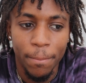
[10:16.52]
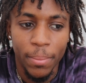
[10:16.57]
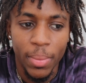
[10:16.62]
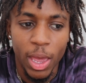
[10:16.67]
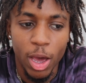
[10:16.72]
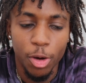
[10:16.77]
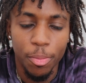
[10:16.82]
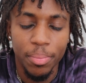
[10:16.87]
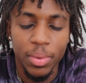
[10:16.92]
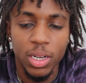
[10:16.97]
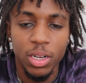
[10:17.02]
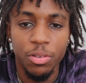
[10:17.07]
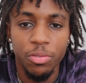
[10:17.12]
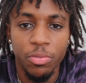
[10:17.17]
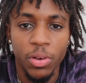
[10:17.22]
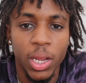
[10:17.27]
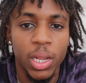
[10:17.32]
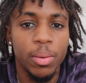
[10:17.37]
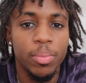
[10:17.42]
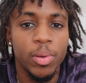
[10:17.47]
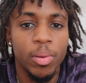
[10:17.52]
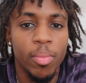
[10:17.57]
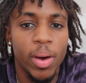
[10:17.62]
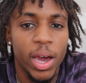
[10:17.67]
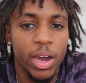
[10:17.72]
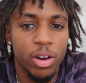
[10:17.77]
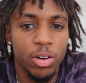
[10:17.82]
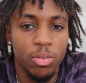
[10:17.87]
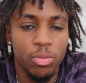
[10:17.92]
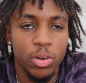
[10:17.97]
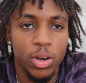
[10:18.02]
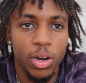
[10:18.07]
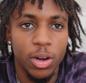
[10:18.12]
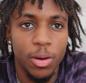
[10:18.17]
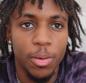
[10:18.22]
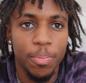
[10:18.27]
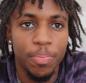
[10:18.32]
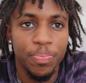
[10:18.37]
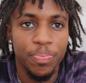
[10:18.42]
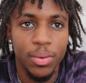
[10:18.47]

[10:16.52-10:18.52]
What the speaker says: helped me develop in my career.